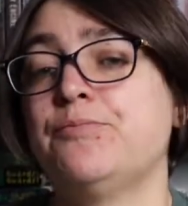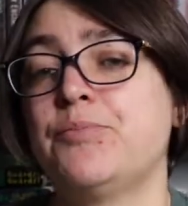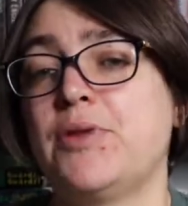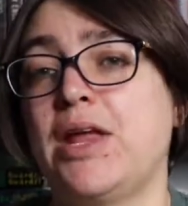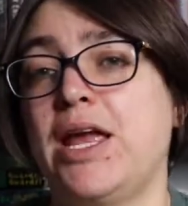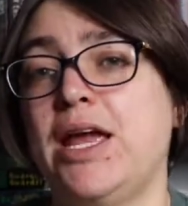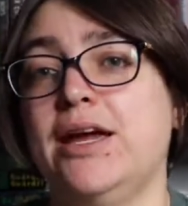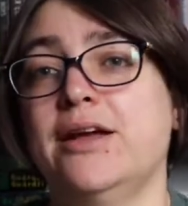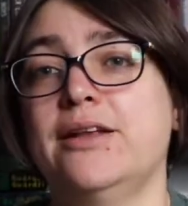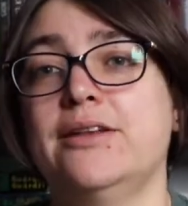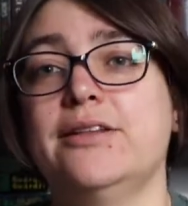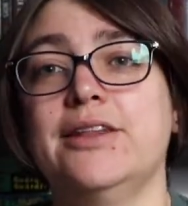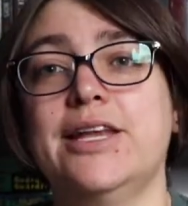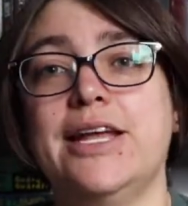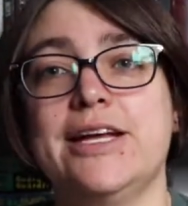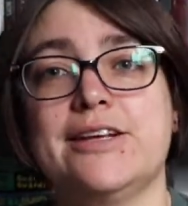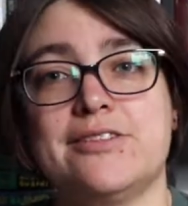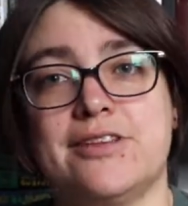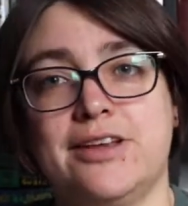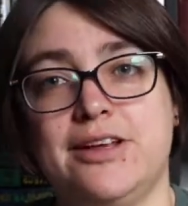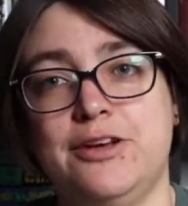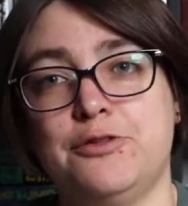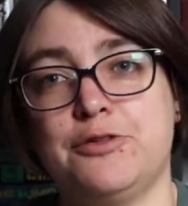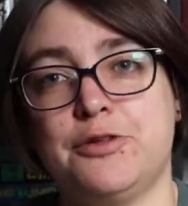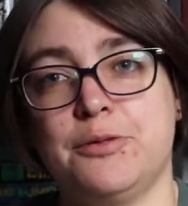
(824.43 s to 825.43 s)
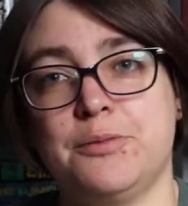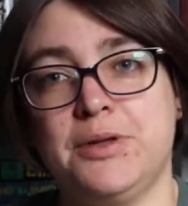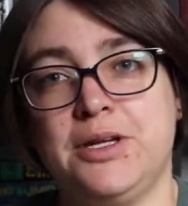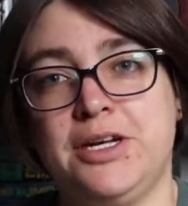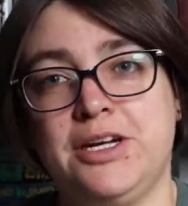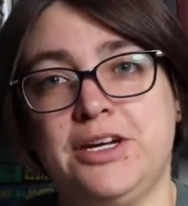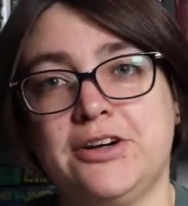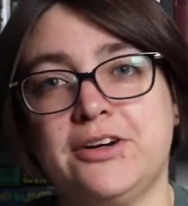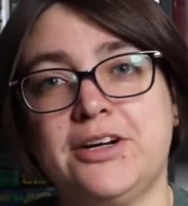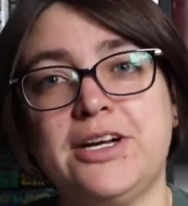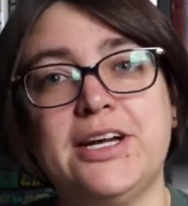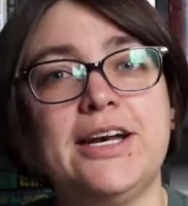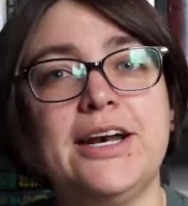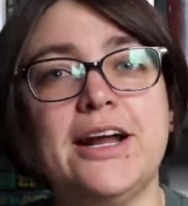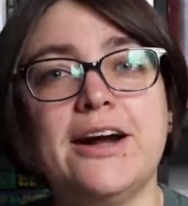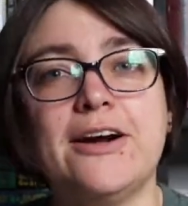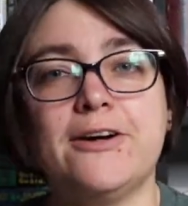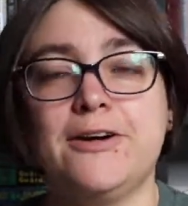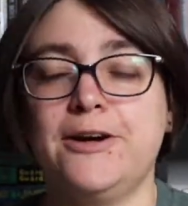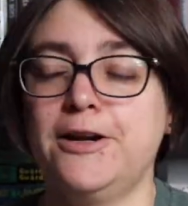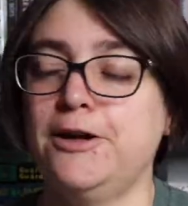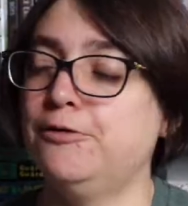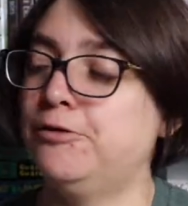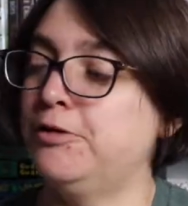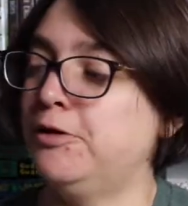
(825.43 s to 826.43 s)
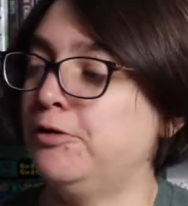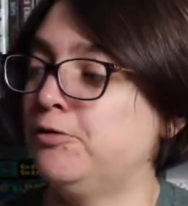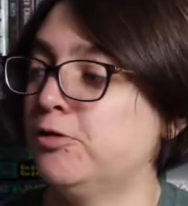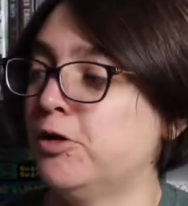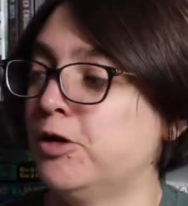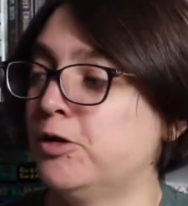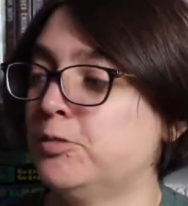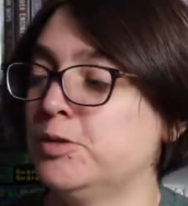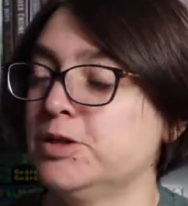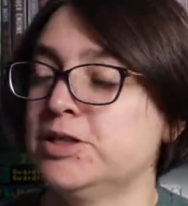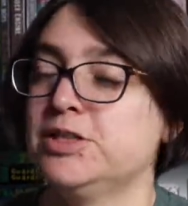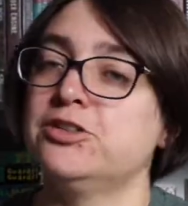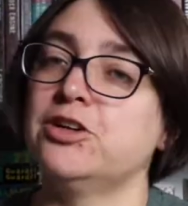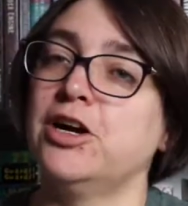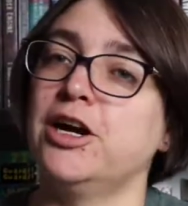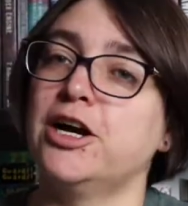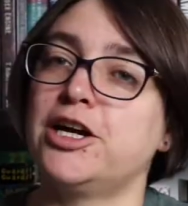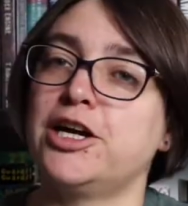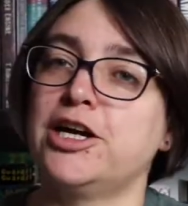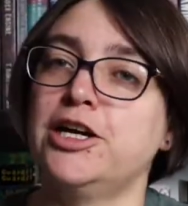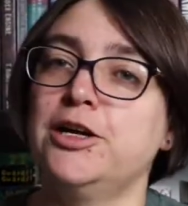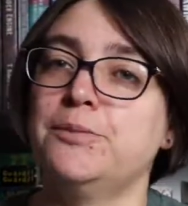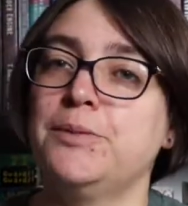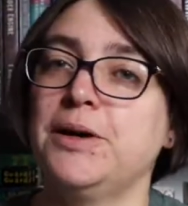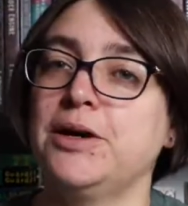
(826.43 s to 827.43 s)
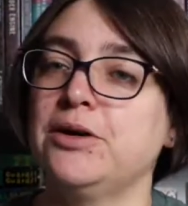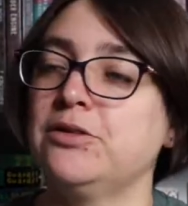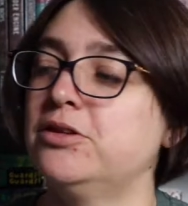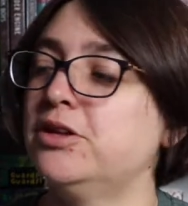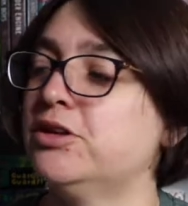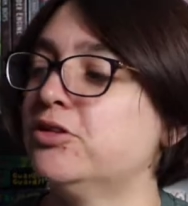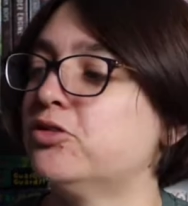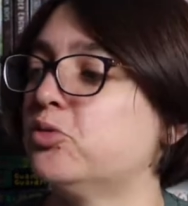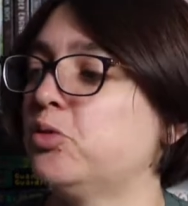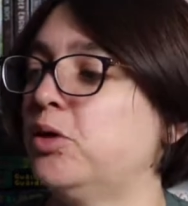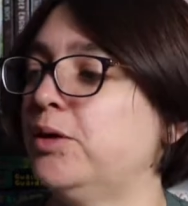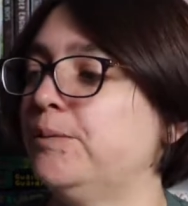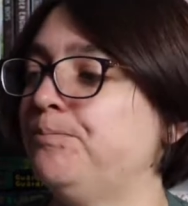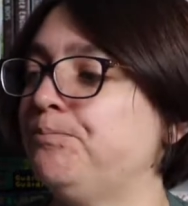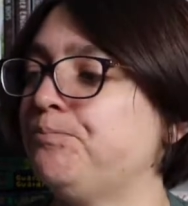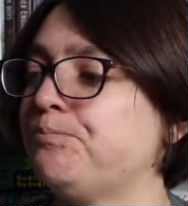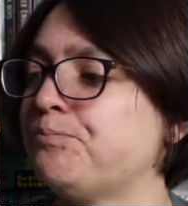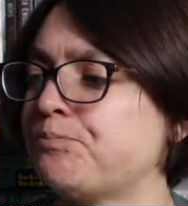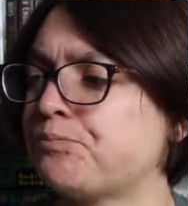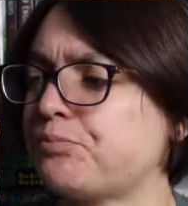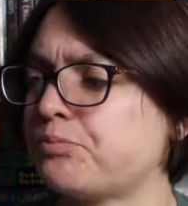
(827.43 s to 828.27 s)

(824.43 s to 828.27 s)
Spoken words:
and Leslie from The Nerdy Narrative have all been talking about this one.